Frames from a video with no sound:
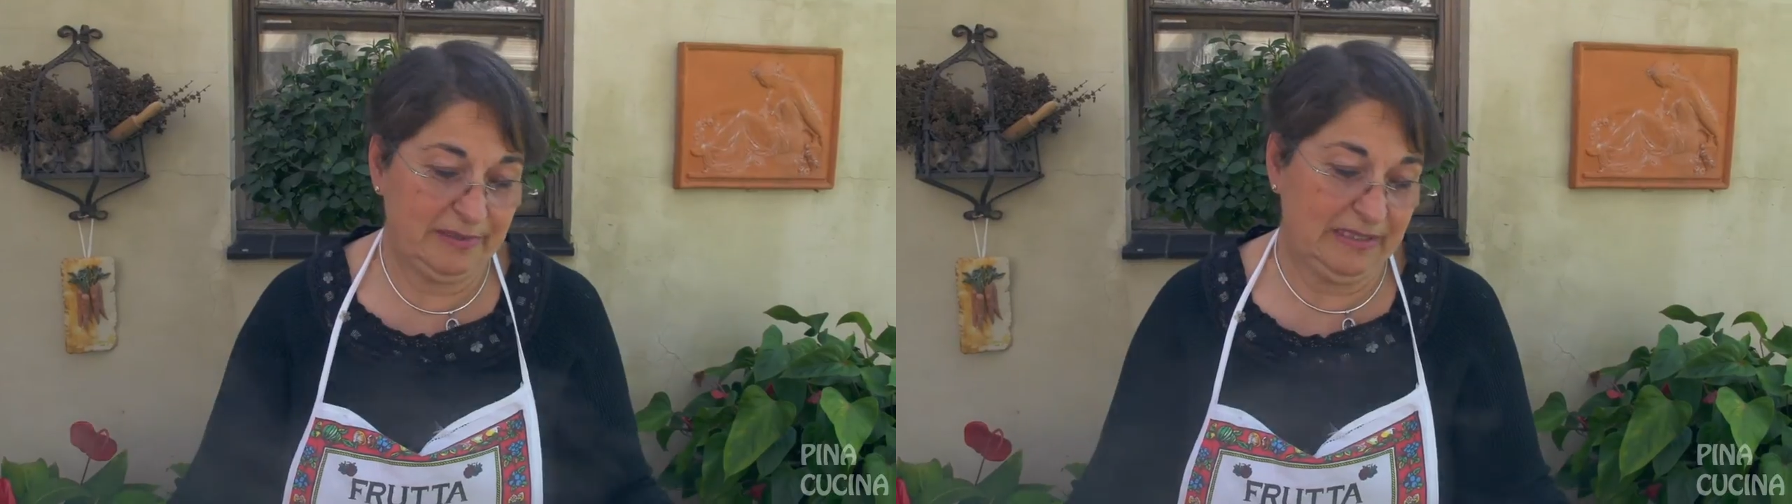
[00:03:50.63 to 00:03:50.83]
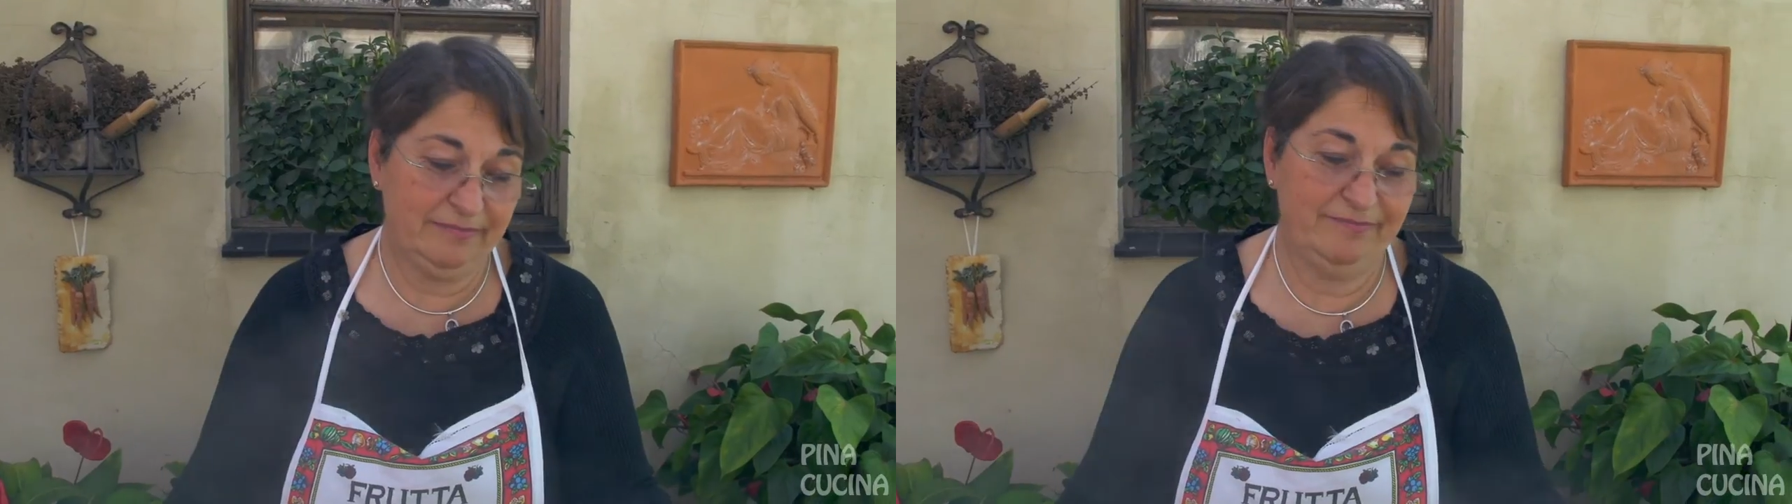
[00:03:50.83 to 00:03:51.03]

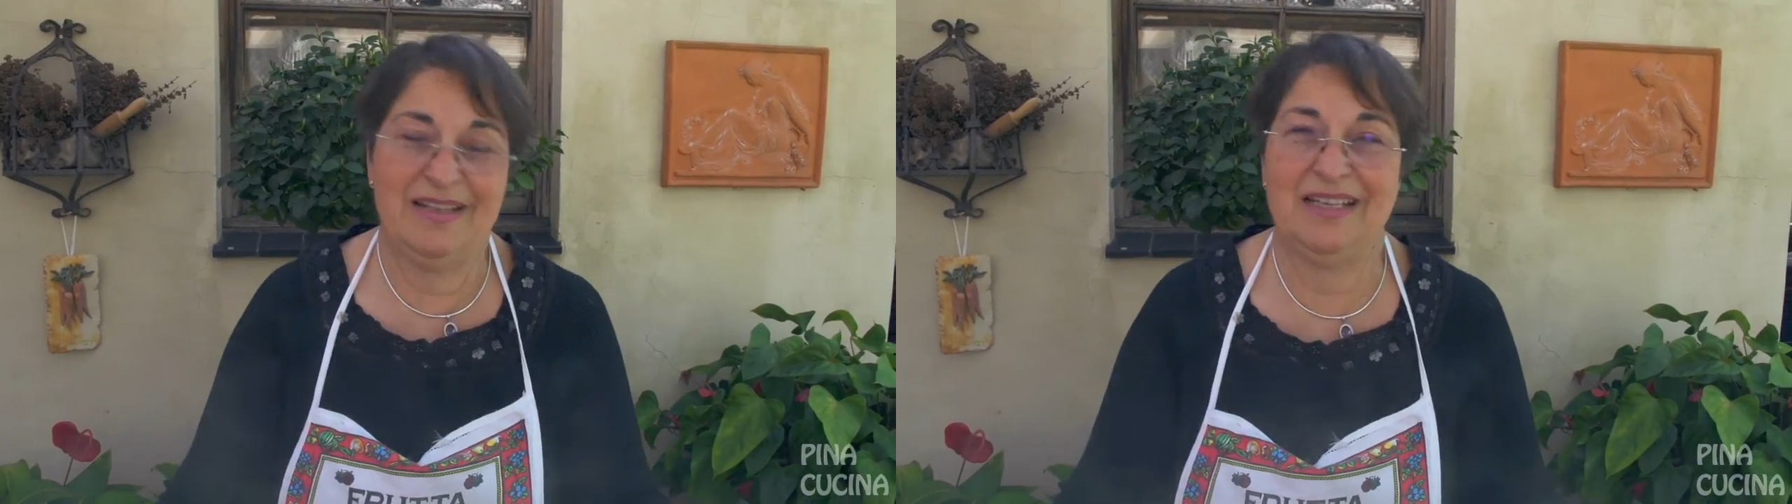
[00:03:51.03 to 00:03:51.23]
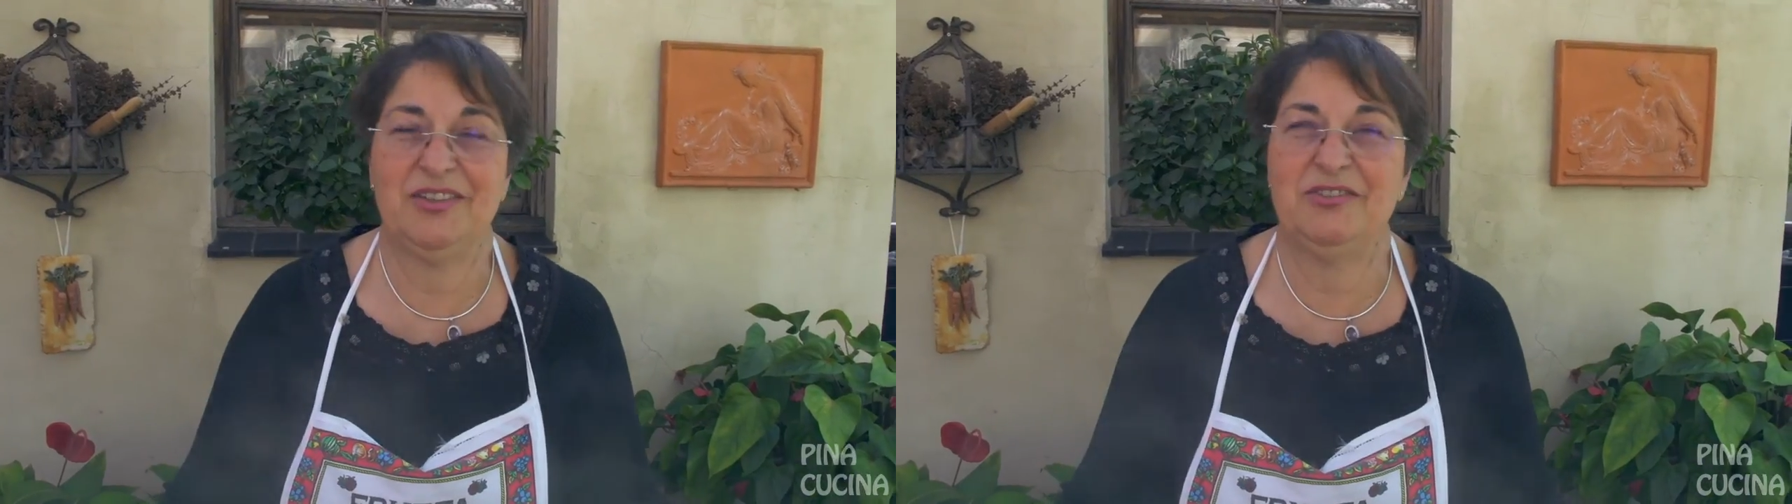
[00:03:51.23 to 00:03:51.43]
but
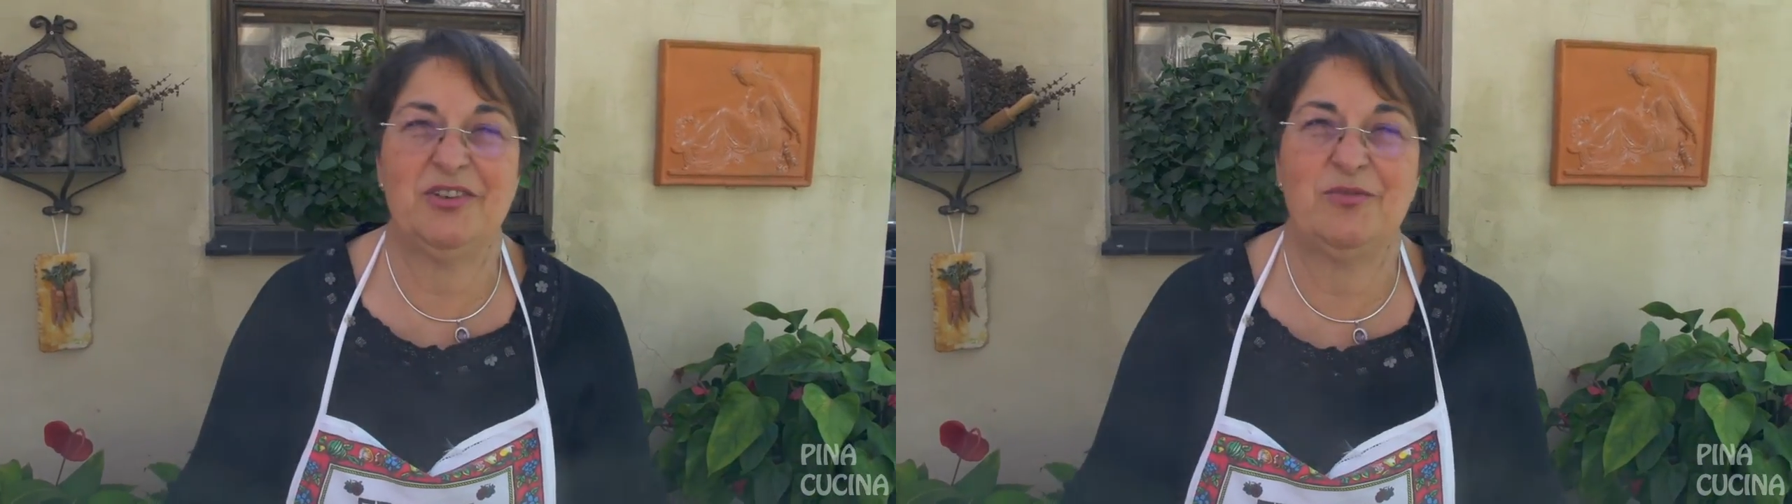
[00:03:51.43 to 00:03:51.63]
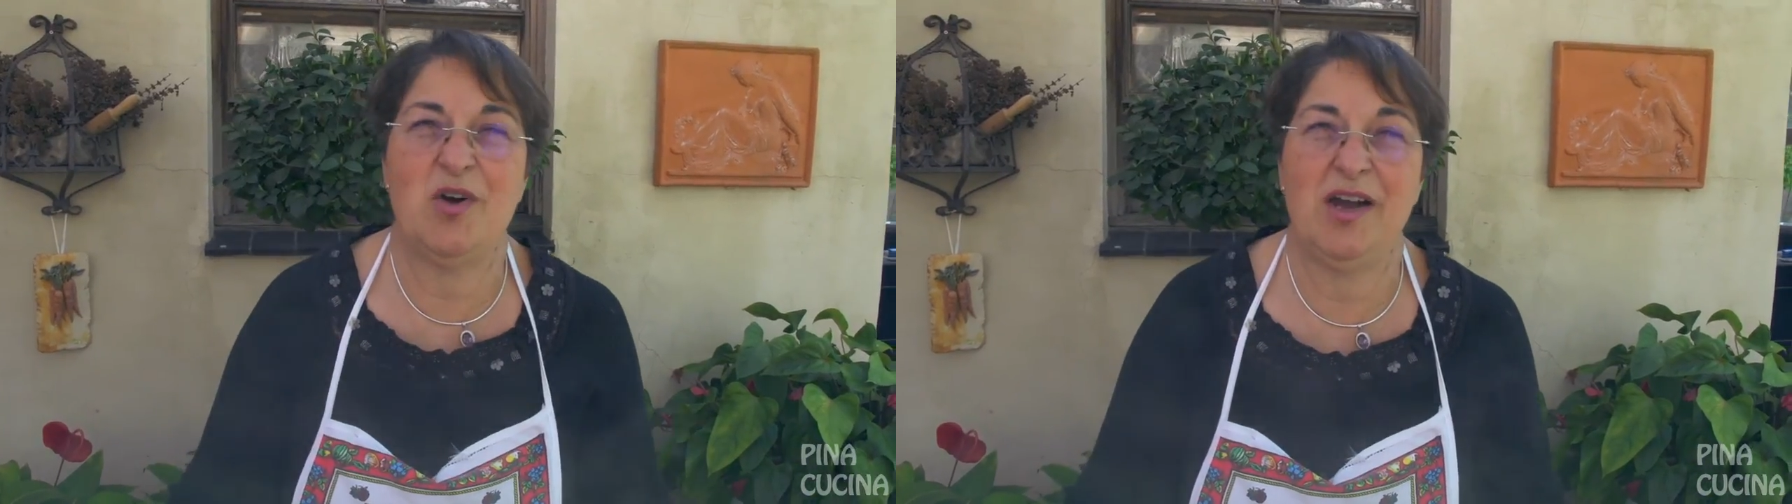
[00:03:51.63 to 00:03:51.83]
I don't
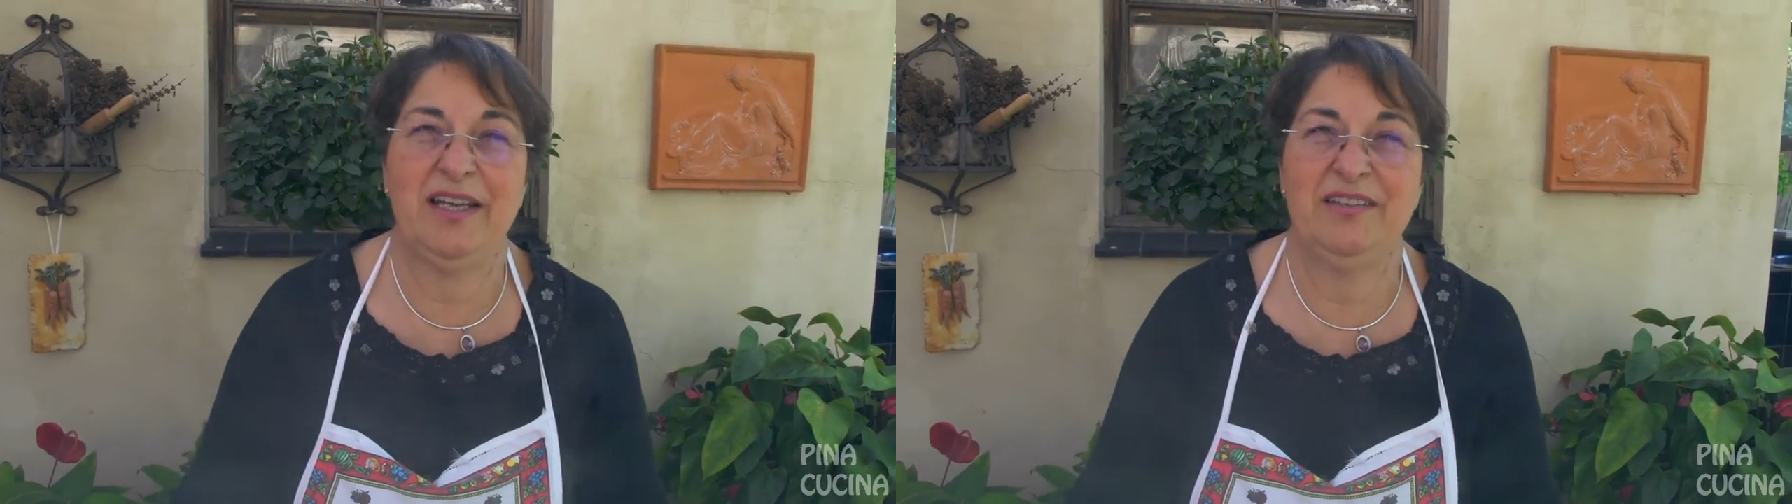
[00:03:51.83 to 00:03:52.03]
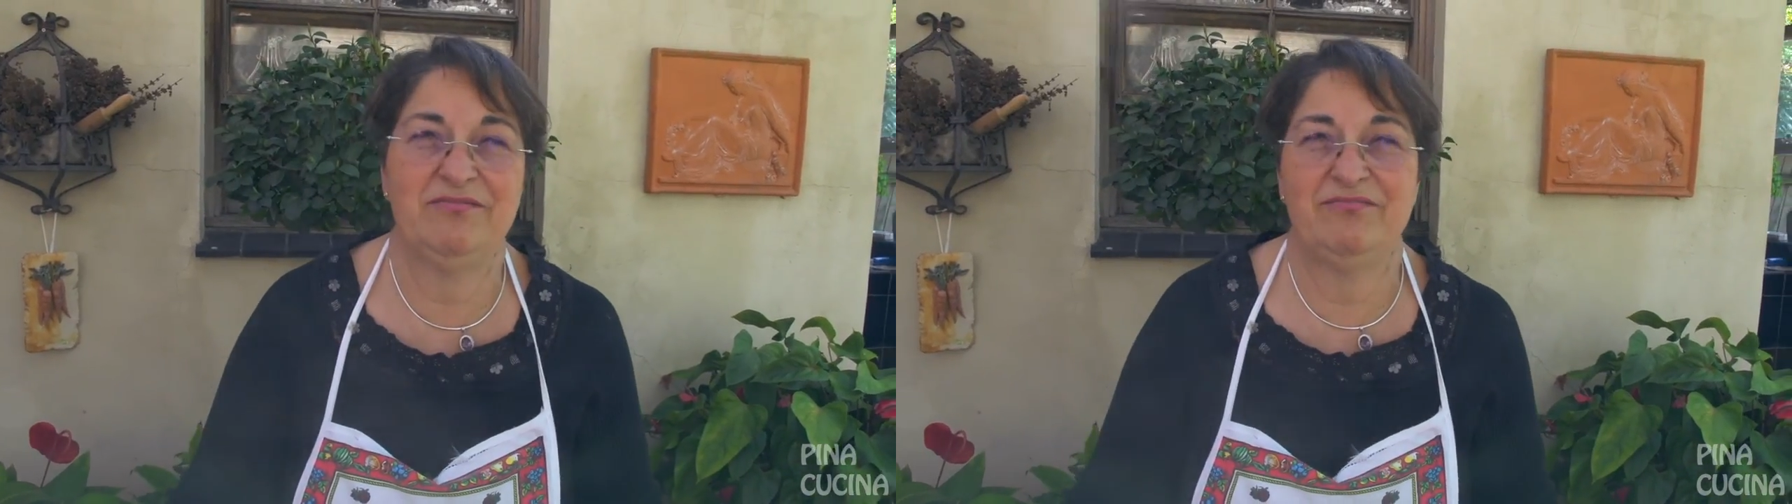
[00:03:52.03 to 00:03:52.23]
know why.